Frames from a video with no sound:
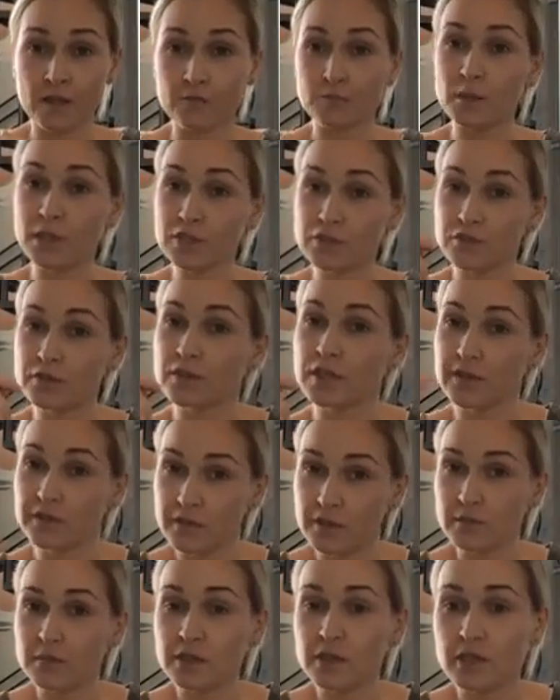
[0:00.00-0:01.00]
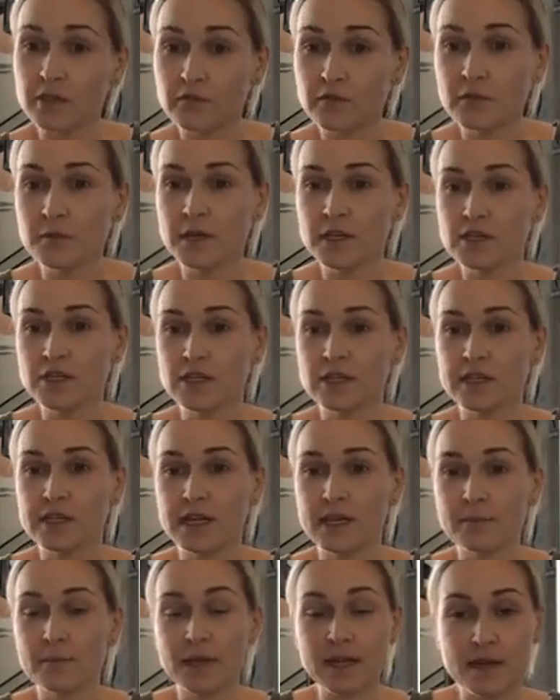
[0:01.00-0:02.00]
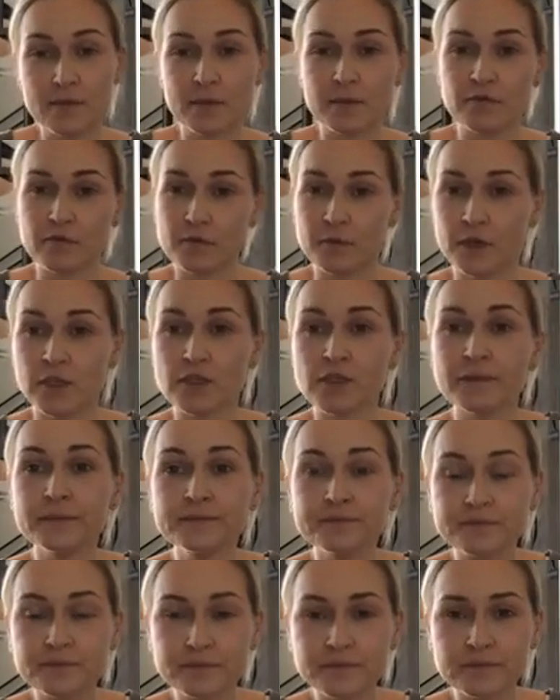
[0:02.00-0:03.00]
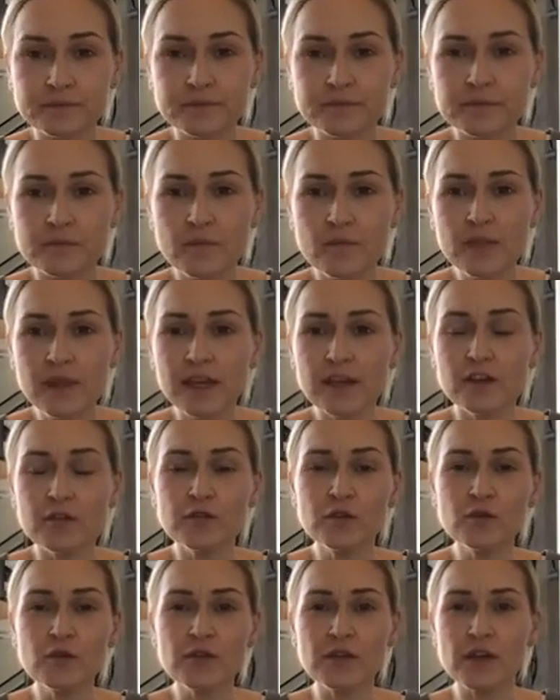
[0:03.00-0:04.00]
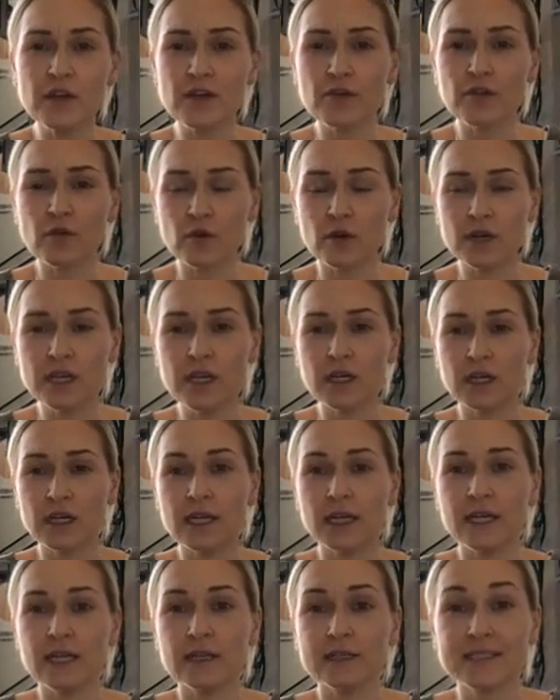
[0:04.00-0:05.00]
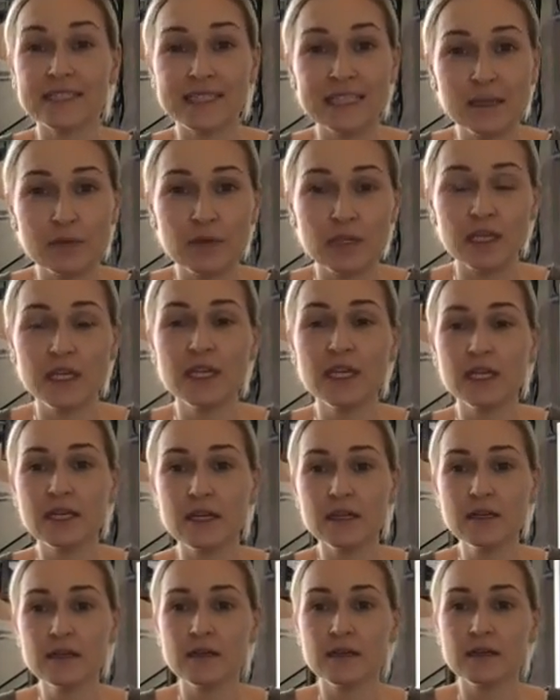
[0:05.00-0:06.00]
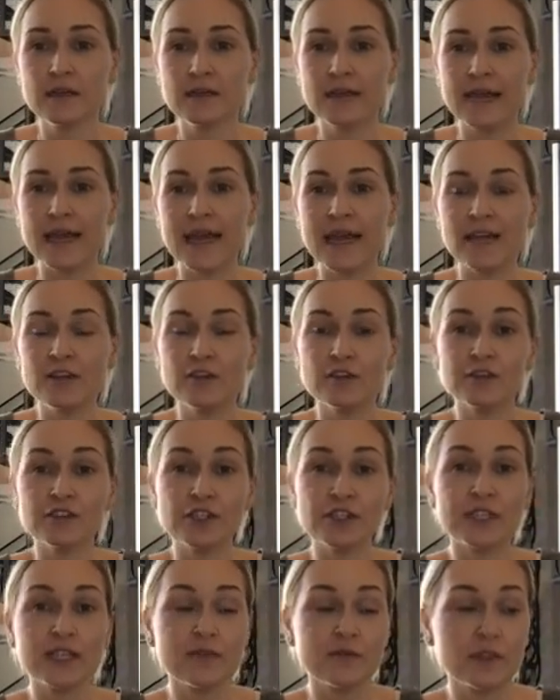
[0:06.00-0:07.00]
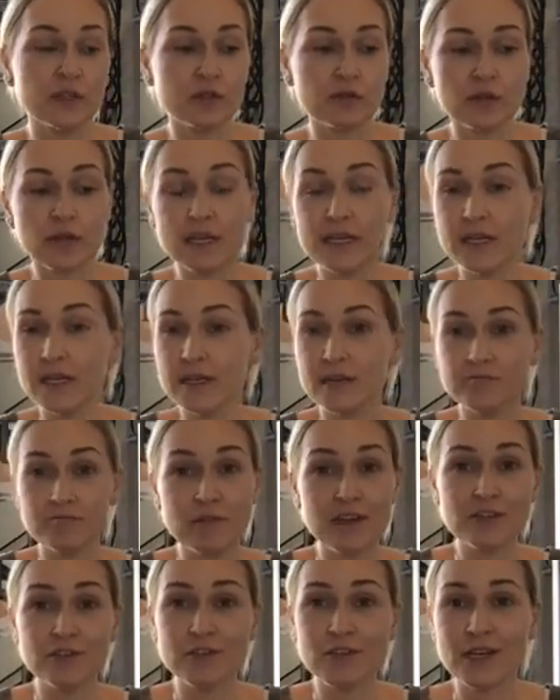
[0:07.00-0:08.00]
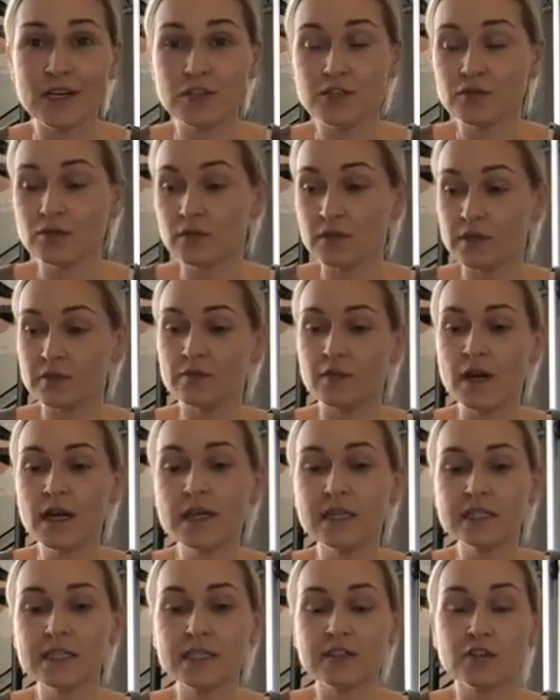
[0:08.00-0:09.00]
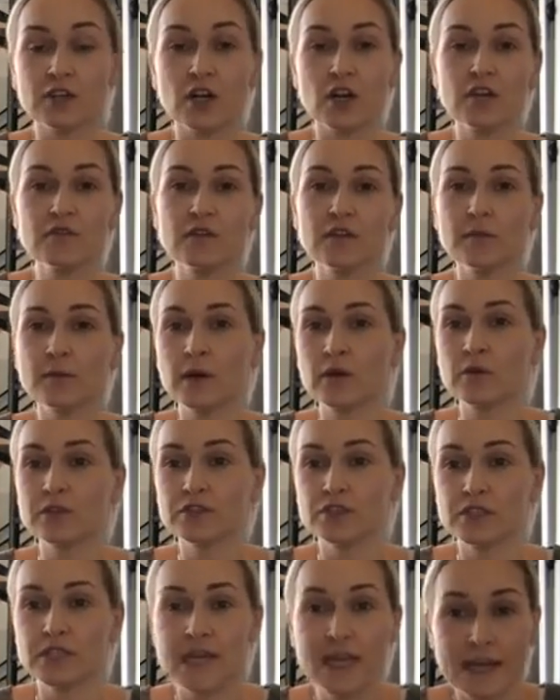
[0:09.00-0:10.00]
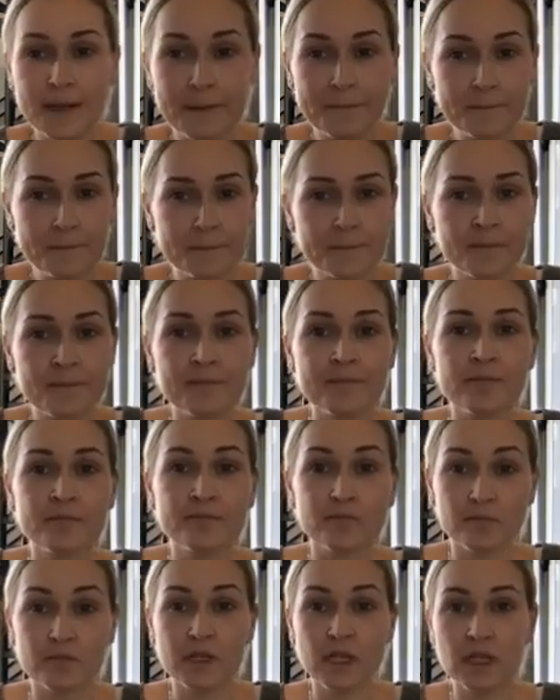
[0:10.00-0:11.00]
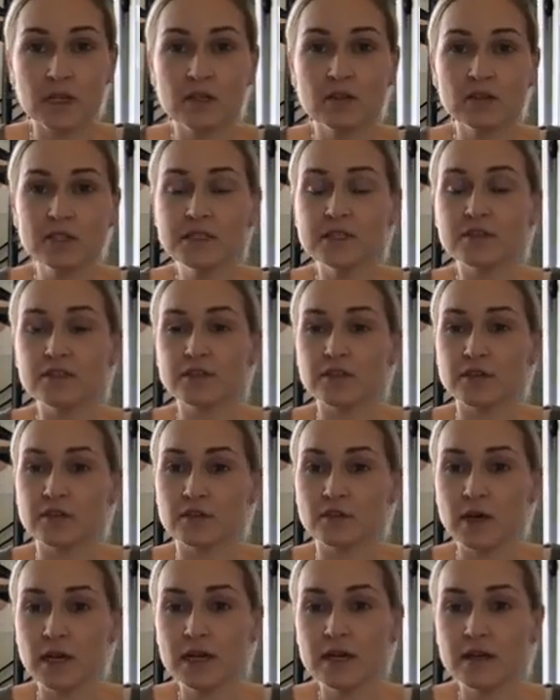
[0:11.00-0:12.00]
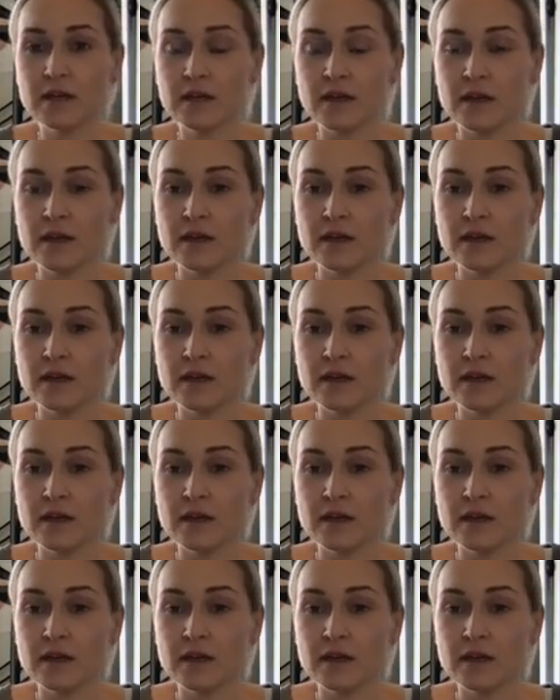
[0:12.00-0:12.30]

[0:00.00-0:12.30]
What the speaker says: Make sure you're giving them good information, not made up information. If you're the authority on CBD and you're just giving great educational advice and you're confident about what you're saying, they're going to listen to you, right?